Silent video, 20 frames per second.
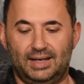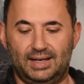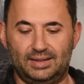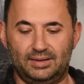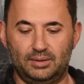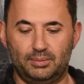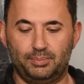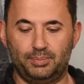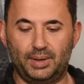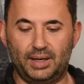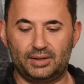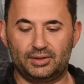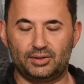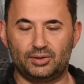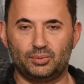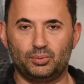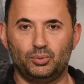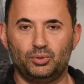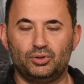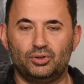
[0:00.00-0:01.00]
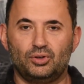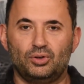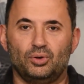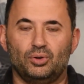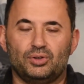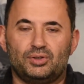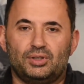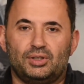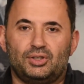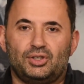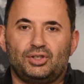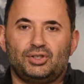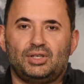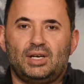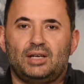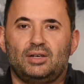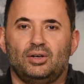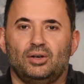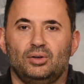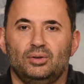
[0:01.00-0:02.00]
and the bust would cause a
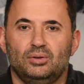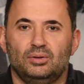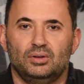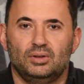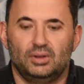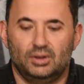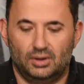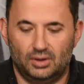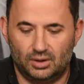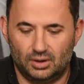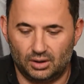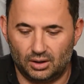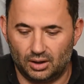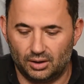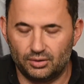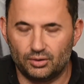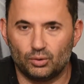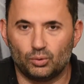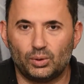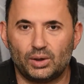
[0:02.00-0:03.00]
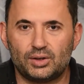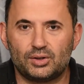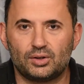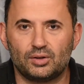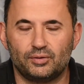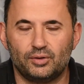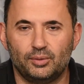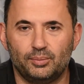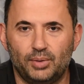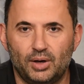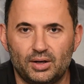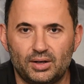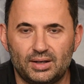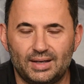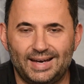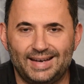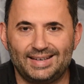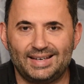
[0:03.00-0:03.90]
shadow on the rest of her body.